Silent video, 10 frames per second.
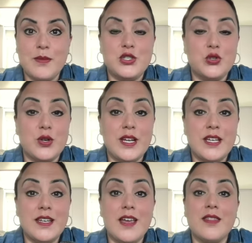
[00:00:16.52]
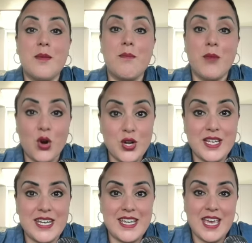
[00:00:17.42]
but you're in the
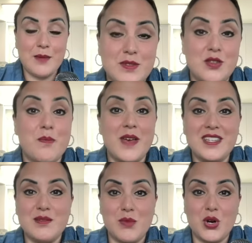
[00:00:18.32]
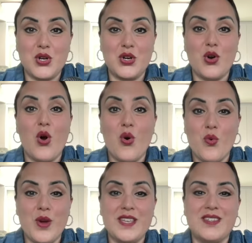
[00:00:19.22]
marketing game. So the best marketer always